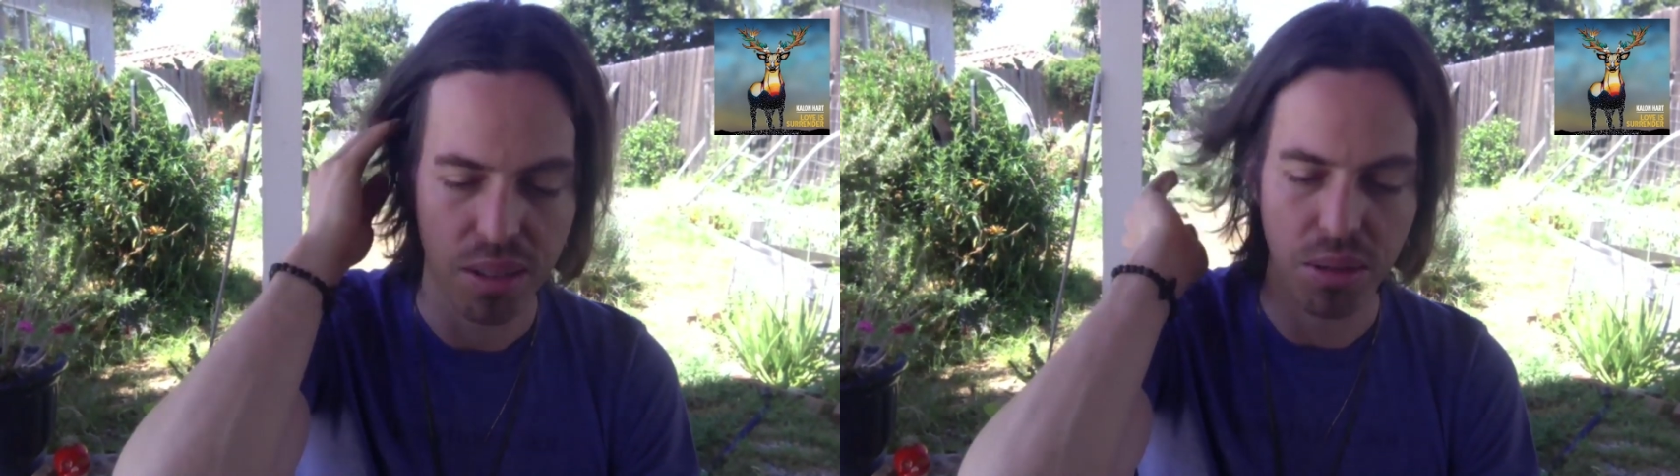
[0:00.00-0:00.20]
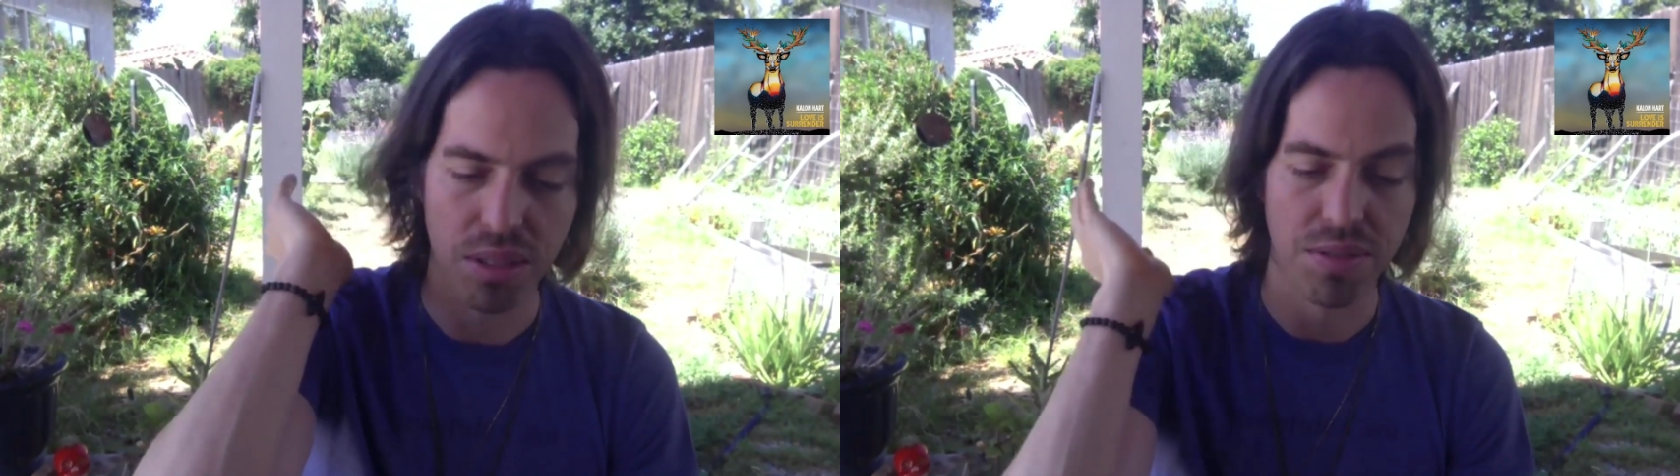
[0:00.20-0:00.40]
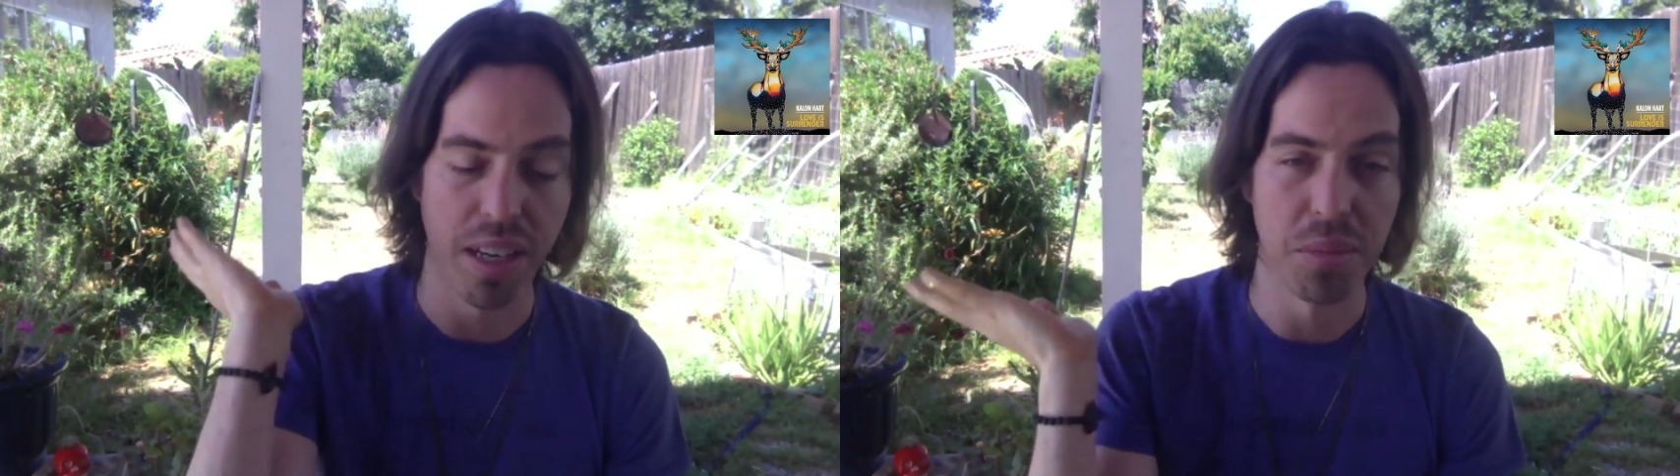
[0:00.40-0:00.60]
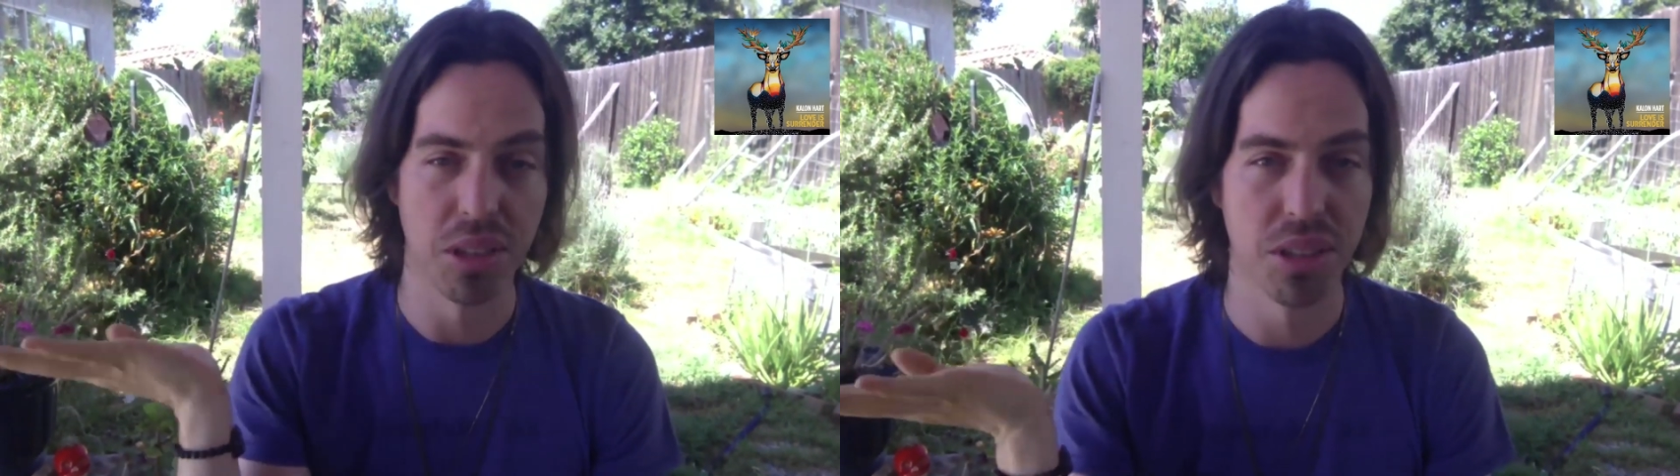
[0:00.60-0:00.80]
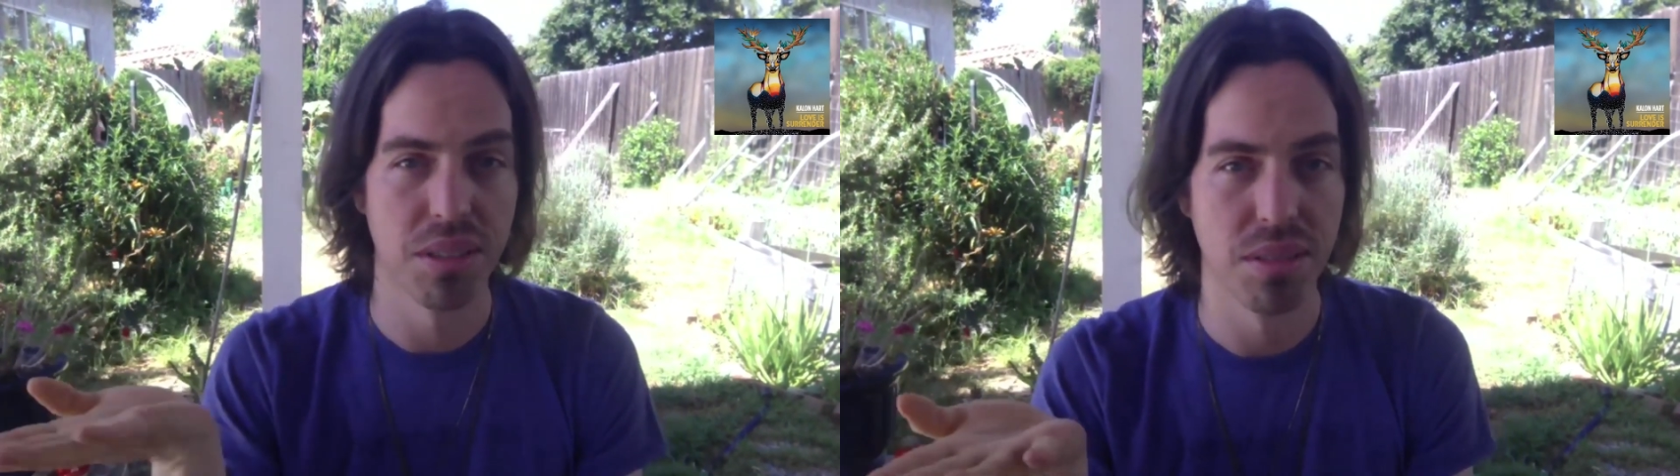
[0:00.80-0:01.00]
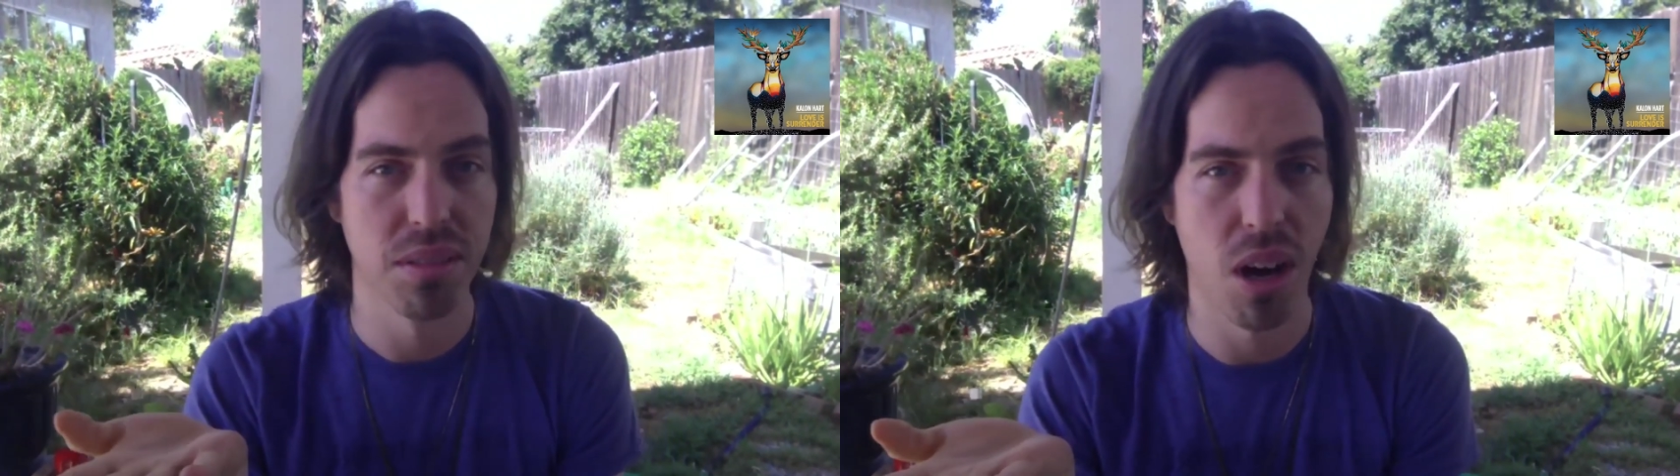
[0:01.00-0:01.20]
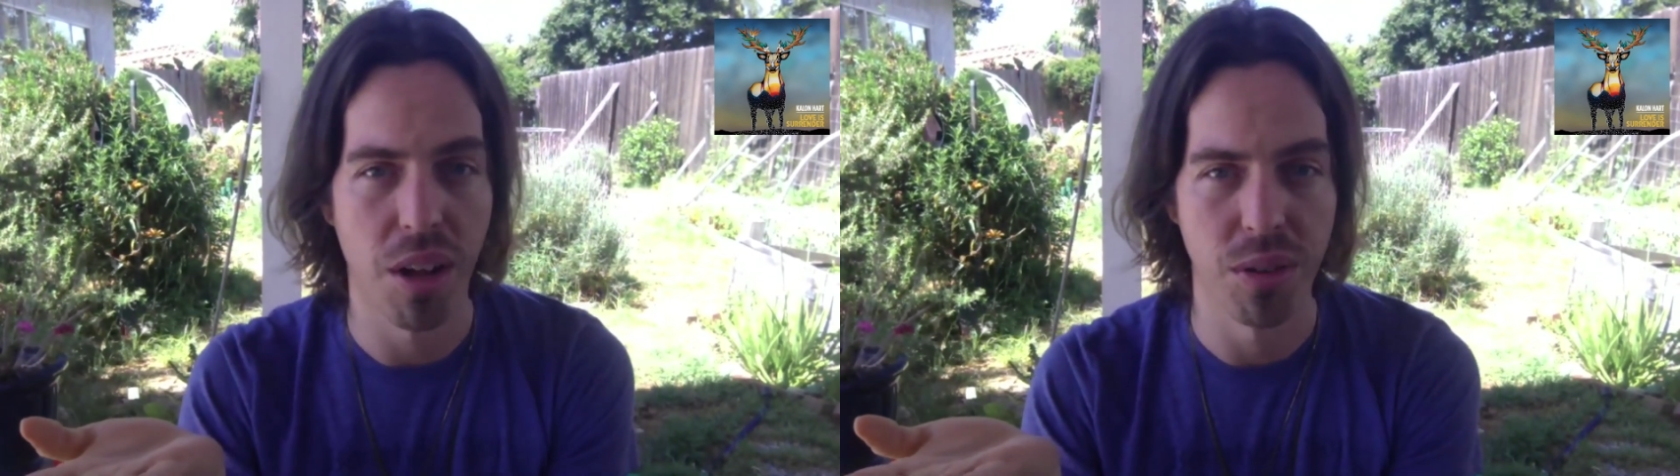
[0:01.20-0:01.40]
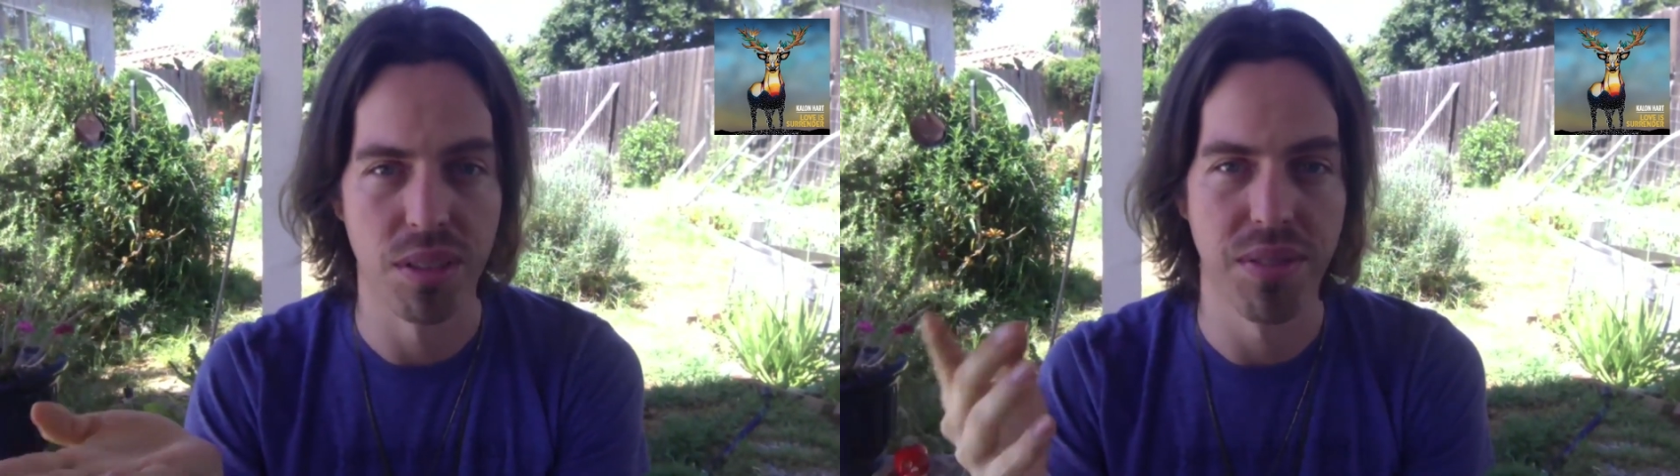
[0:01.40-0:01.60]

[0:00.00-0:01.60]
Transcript: who's a famous author